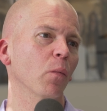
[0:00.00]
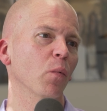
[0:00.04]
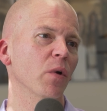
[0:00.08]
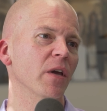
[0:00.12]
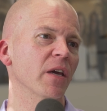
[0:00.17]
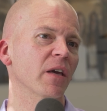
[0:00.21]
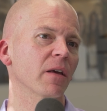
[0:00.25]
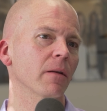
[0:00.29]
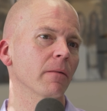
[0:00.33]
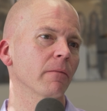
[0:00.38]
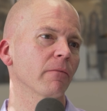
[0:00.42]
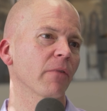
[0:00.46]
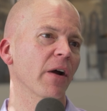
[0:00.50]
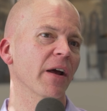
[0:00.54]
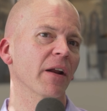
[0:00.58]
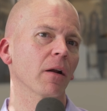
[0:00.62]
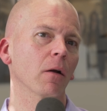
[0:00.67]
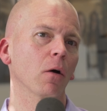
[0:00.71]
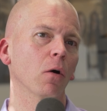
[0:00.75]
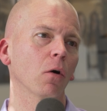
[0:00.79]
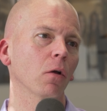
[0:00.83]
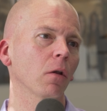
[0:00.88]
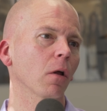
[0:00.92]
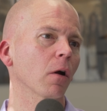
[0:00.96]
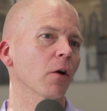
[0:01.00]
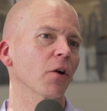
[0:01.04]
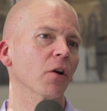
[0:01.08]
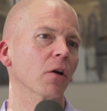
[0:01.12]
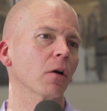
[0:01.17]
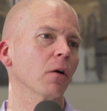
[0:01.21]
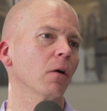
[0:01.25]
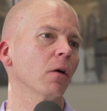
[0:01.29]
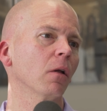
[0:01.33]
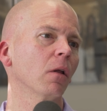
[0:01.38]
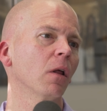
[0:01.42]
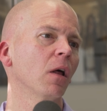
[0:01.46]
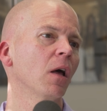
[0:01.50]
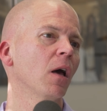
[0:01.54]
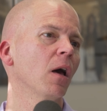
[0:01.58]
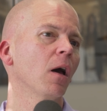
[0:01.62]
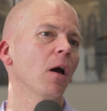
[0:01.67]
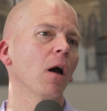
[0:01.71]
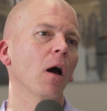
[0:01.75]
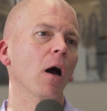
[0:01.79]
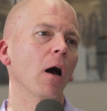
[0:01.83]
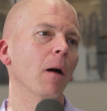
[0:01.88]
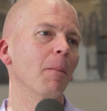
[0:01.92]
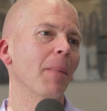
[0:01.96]
we can write a whole article
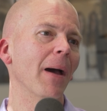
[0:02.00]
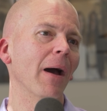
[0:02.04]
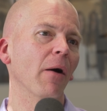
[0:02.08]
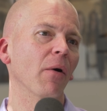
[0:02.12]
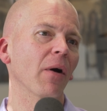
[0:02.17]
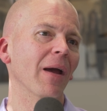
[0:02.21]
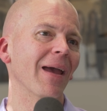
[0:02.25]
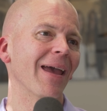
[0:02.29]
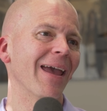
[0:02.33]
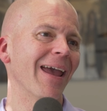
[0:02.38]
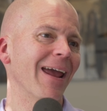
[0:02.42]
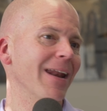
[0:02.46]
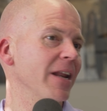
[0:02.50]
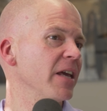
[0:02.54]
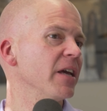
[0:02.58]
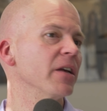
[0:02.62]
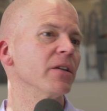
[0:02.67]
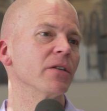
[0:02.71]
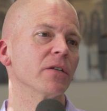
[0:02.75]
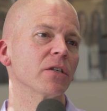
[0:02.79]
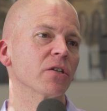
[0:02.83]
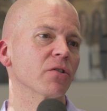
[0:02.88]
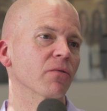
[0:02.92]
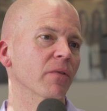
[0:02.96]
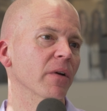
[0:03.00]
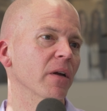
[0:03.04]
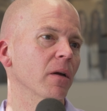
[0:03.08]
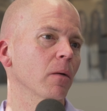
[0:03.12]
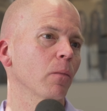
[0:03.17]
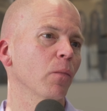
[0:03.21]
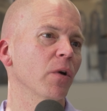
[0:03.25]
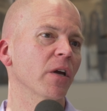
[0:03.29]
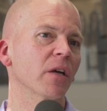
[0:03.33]
about any industry.